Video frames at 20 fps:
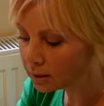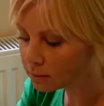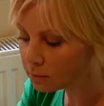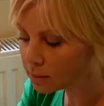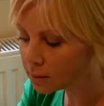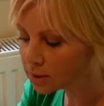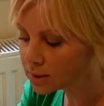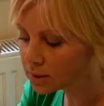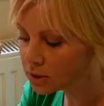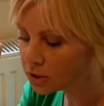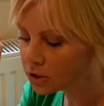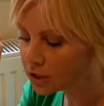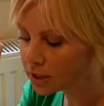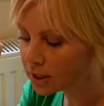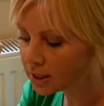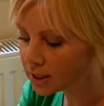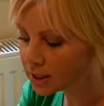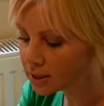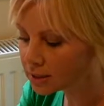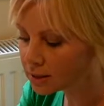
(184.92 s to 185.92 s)
the message
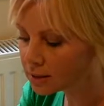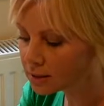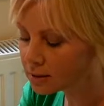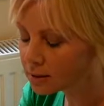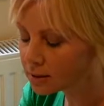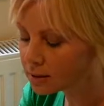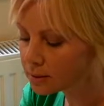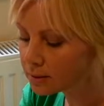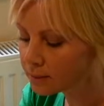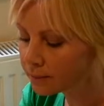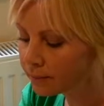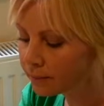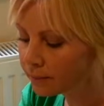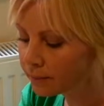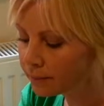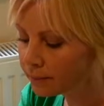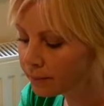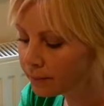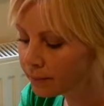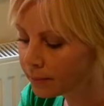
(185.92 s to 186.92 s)
is
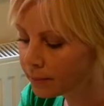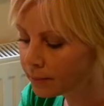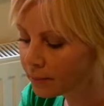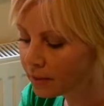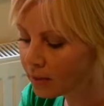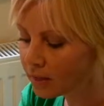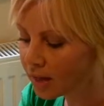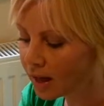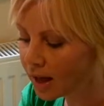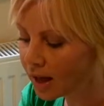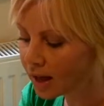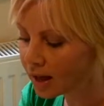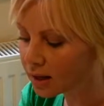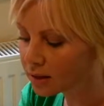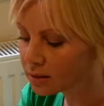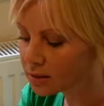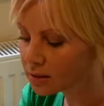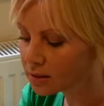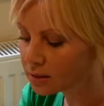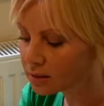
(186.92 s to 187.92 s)

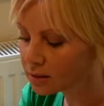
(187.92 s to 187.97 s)
that